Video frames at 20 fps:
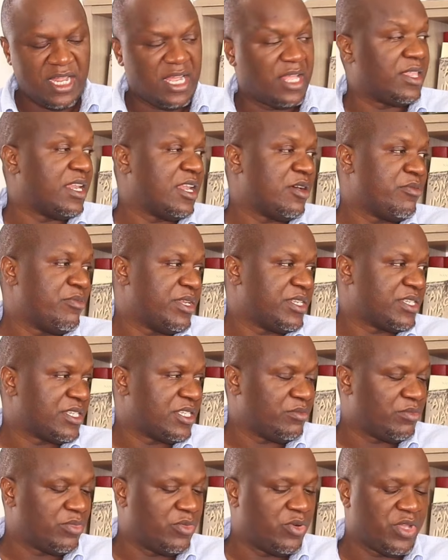And the numbers
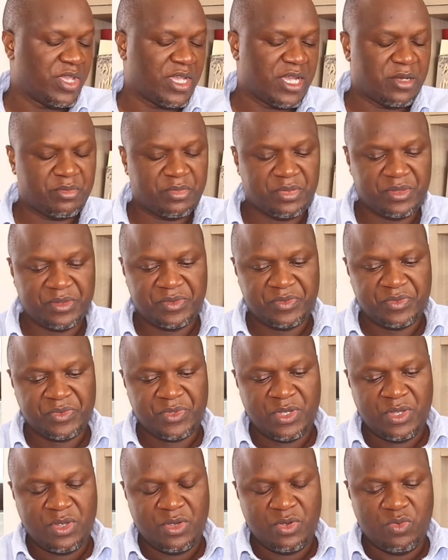keep going up.
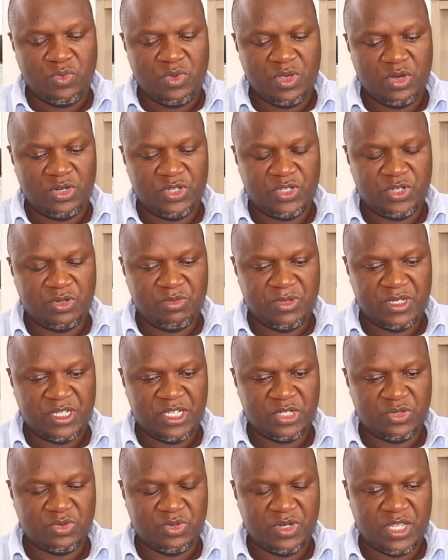Mm-hmm. We are also
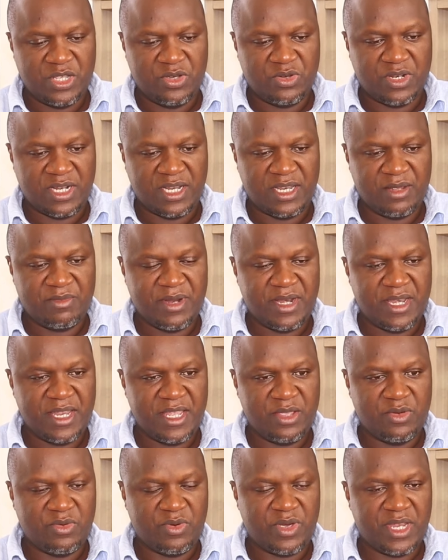meeting today on a Labor
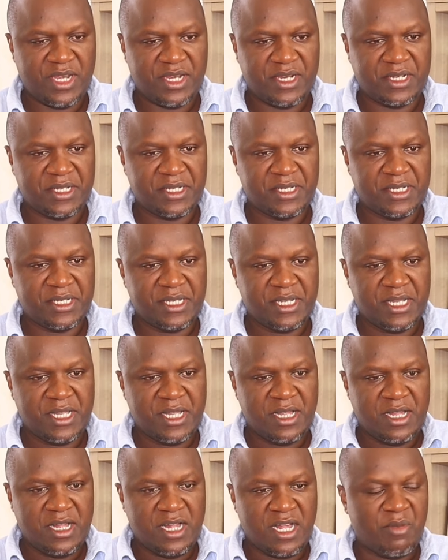Day when
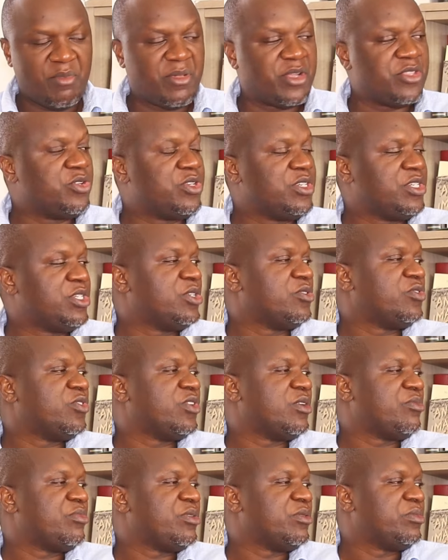a majority of
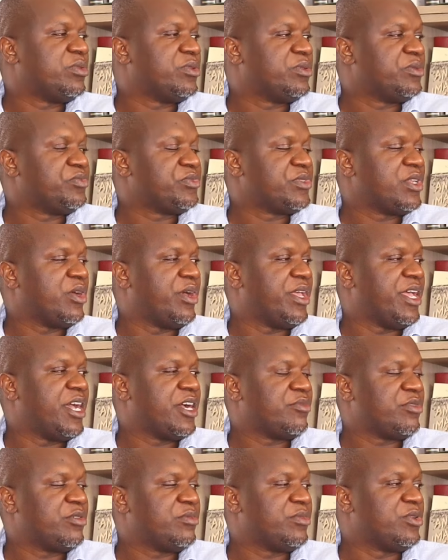our people, our young
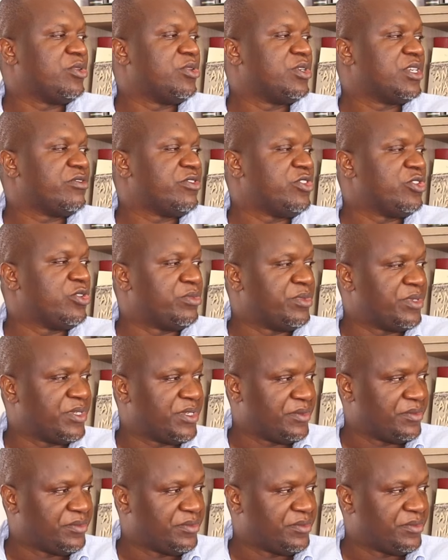people, don't have jobs.